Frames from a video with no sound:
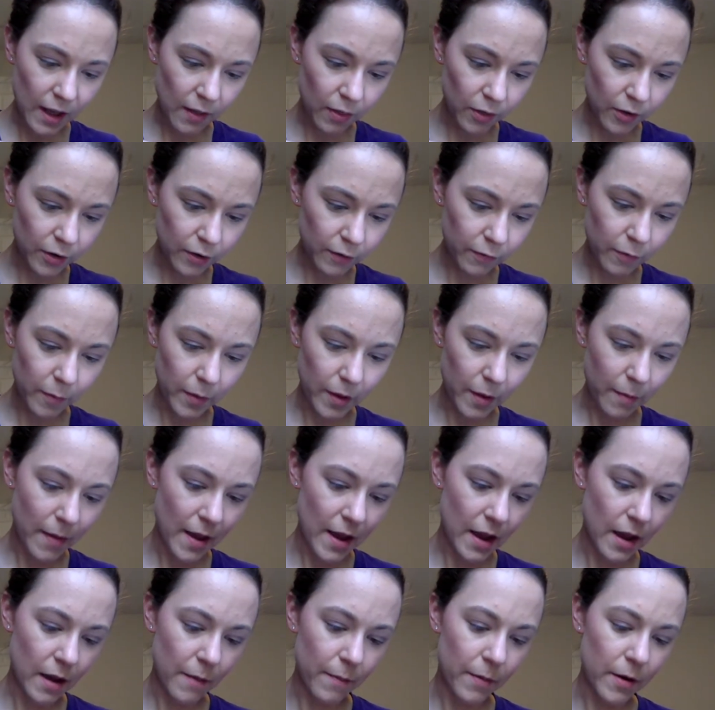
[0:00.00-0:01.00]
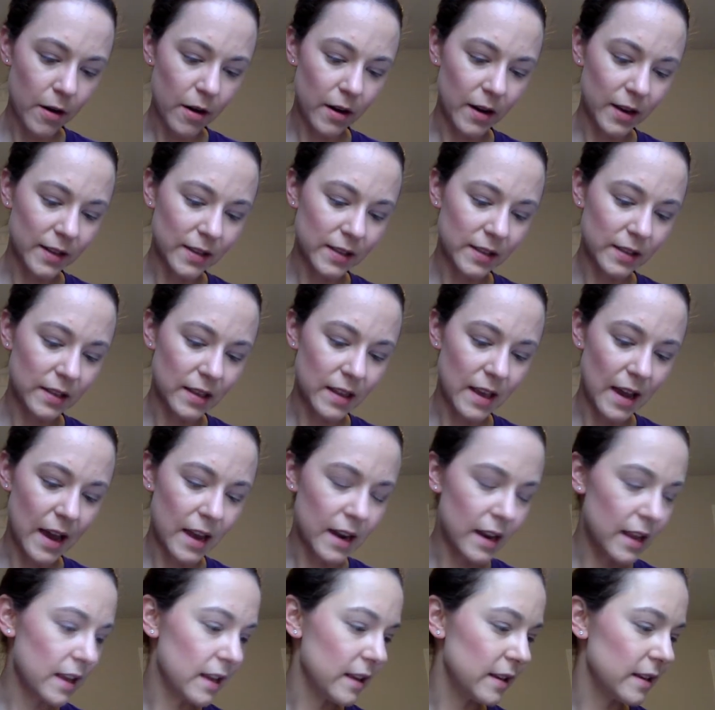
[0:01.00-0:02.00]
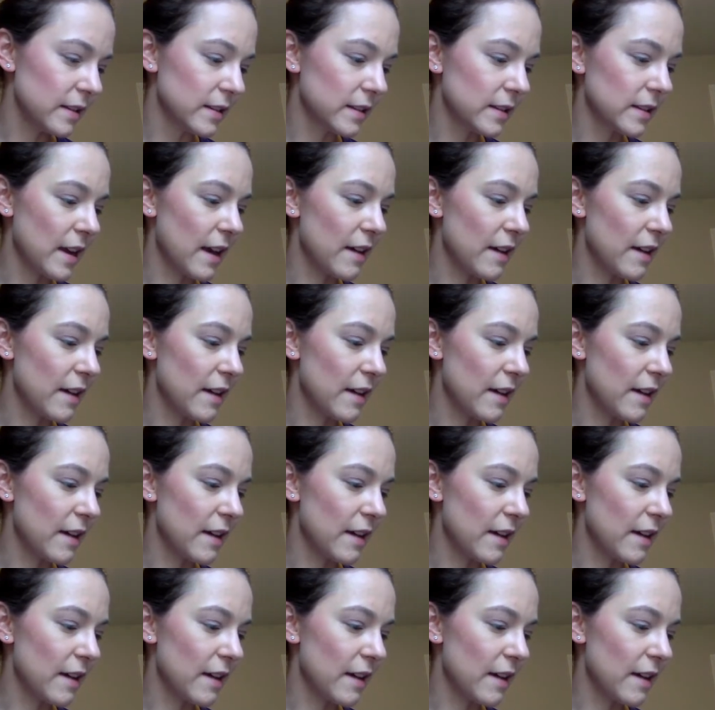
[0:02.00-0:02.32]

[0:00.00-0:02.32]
I learned from a makeup artist that is